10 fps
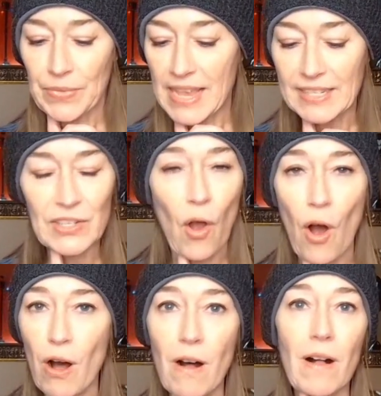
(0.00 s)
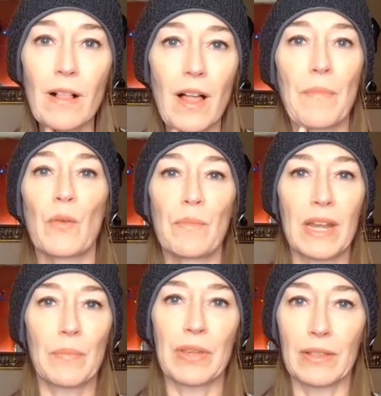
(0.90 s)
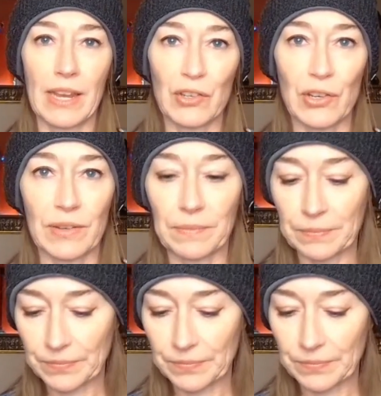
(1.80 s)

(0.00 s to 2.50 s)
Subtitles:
This is all about manipulation.